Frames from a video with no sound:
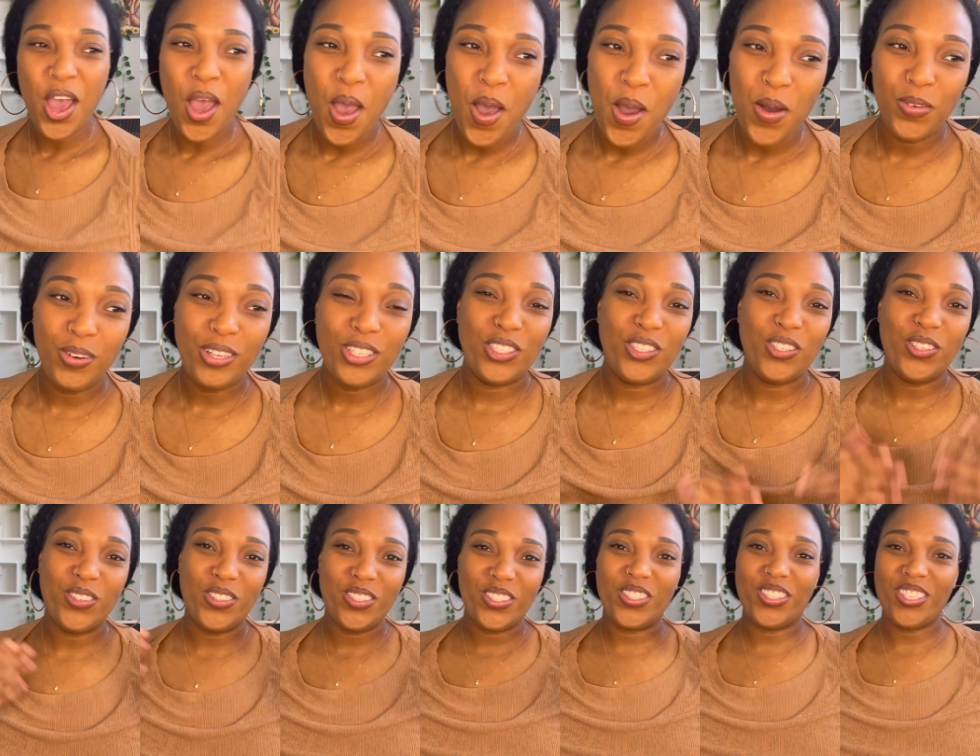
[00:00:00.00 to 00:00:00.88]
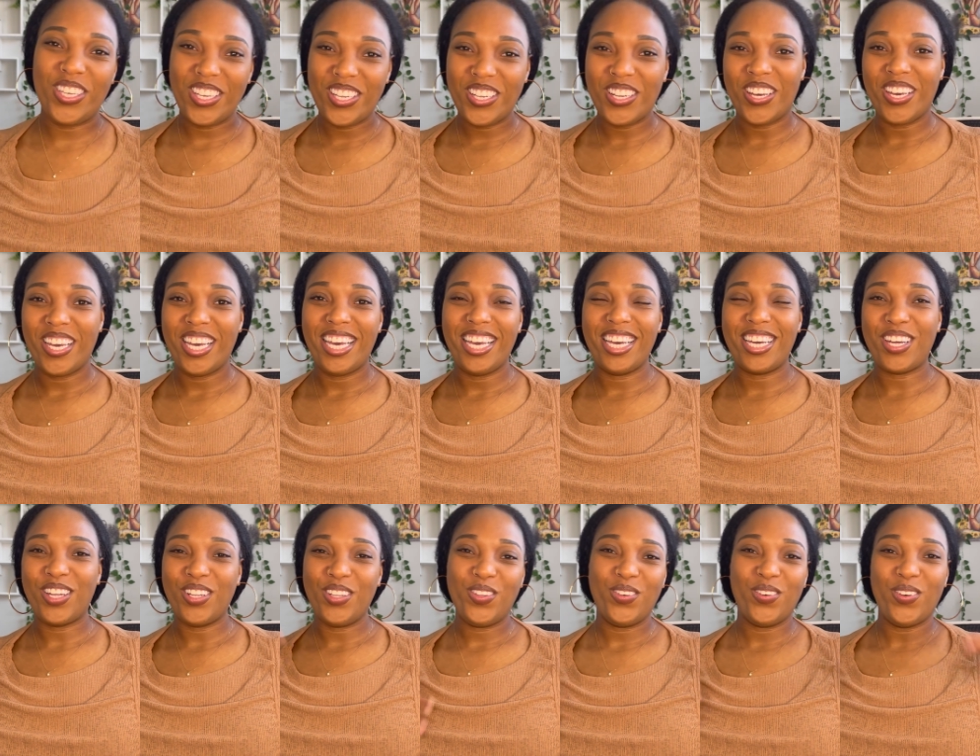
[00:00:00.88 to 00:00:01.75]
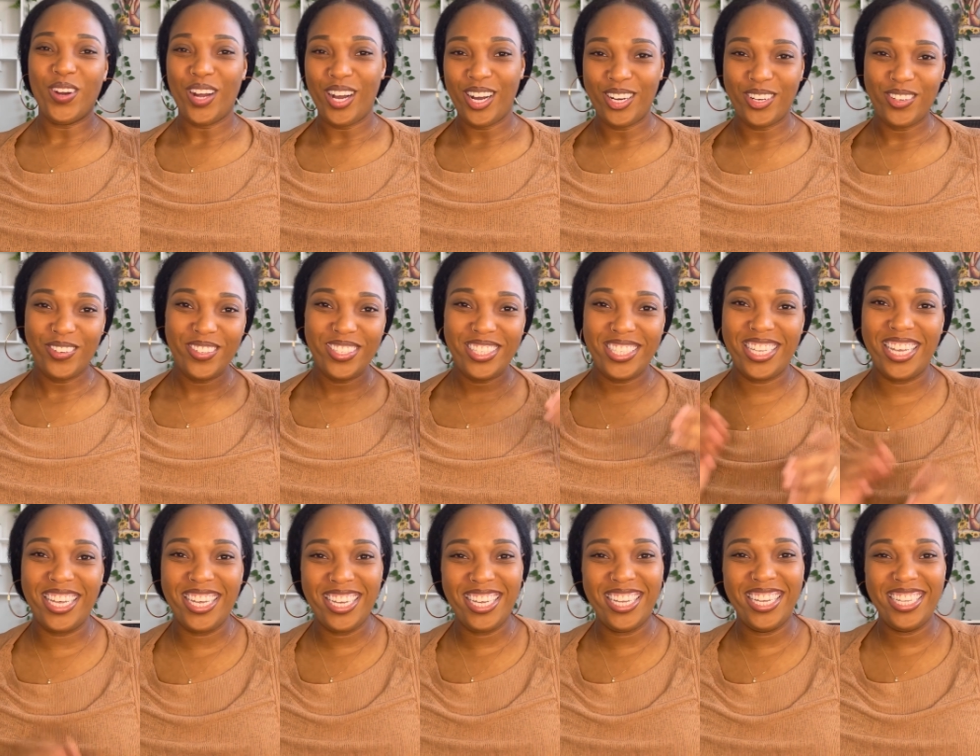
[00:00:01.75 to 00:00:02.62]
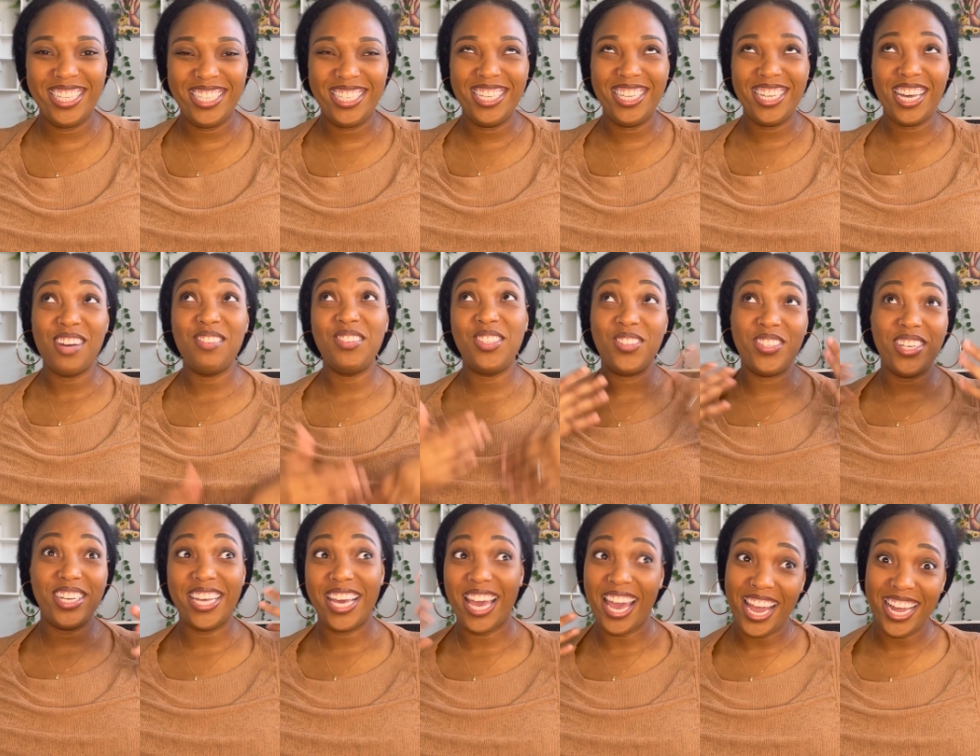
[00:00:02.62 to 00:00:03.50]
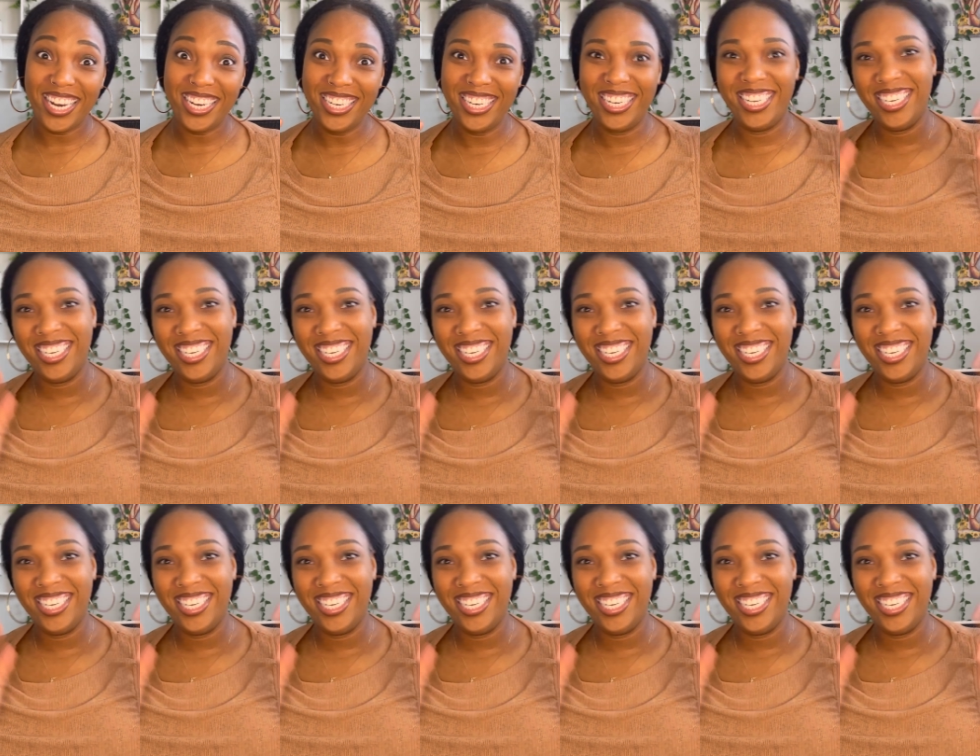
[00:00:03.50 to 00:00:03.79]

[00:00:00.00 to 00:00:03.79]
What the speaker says: Which you will see like throughout. I'm doing it again.